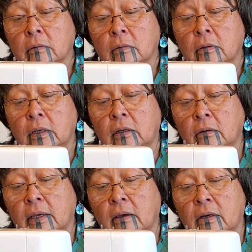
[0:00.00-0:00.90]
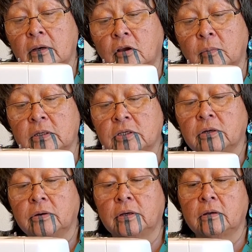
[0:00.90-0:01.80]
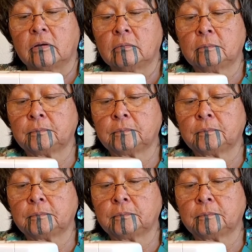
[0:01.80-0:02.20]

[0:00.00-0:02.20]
needle down into your material.